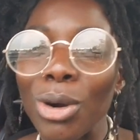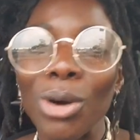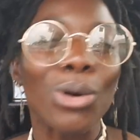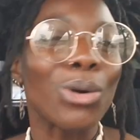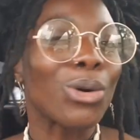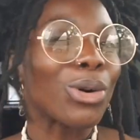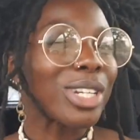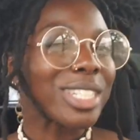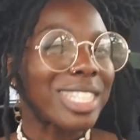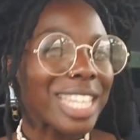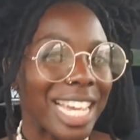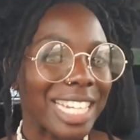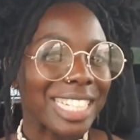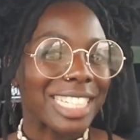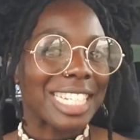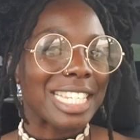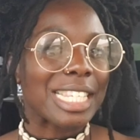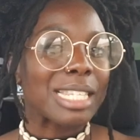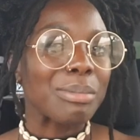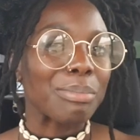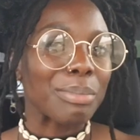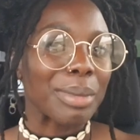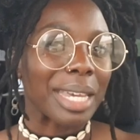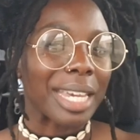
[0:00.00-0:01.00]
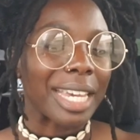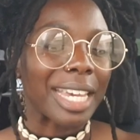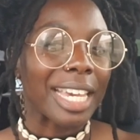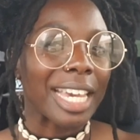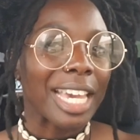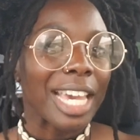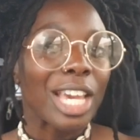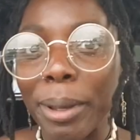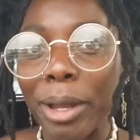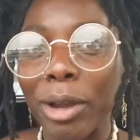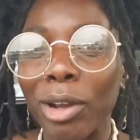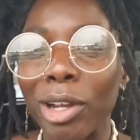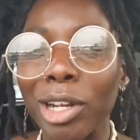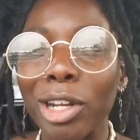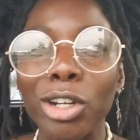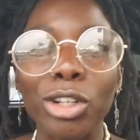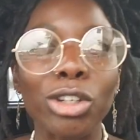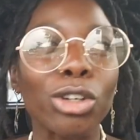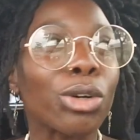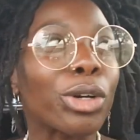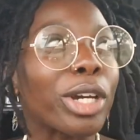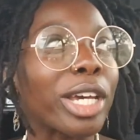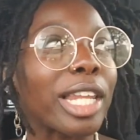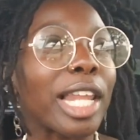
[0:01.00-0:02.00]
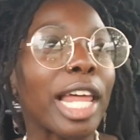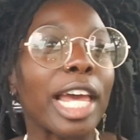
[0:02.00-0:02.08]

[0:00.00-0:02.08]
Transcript: Or is that just me? Or you'll get